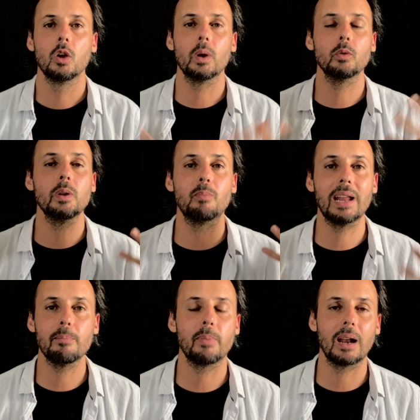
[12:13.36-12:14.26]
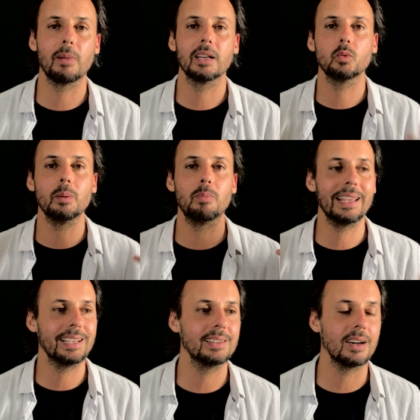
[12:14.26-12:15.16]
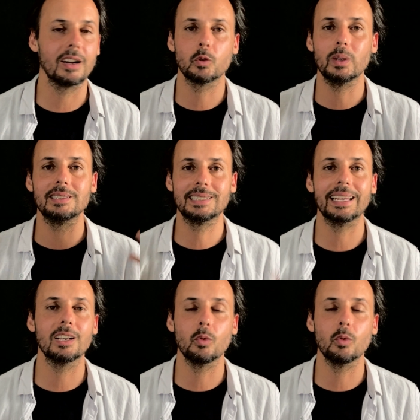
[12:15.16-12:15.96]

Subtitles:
When we play palmas, we play guitar, we sing,